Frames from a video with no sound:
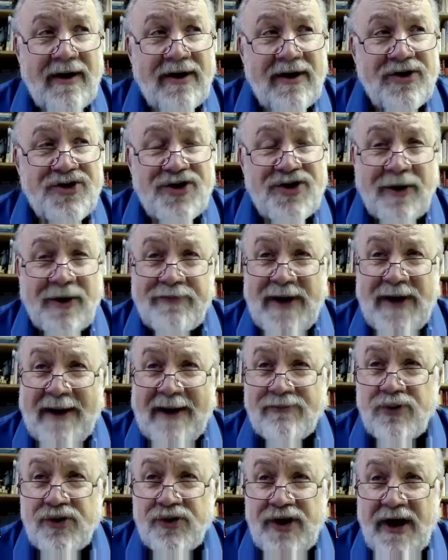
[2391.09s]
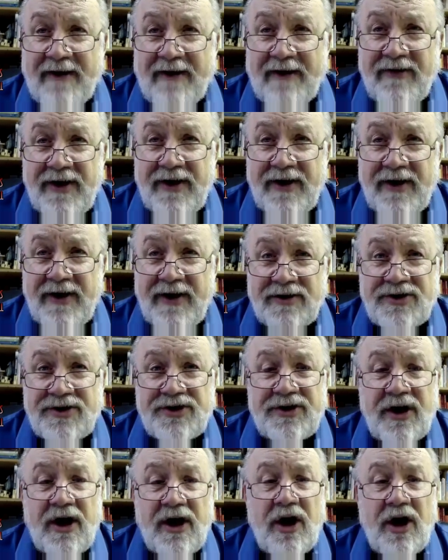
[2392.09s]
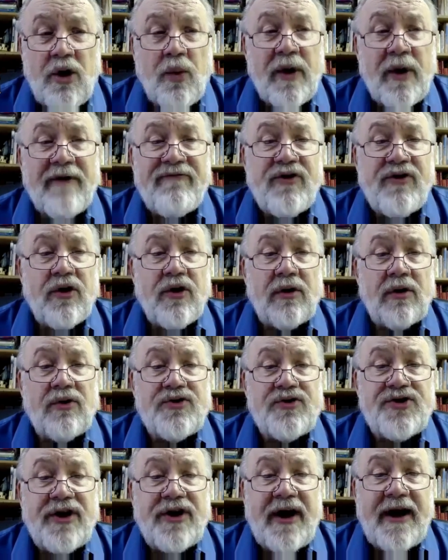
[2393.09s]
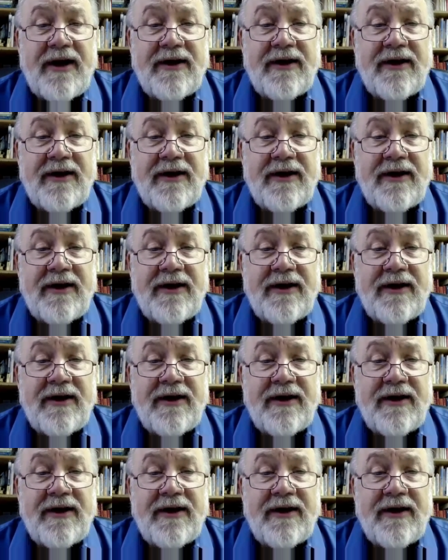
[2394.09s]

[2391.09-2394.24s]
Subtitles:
Sometimes with evidence. When if you're hallucinating,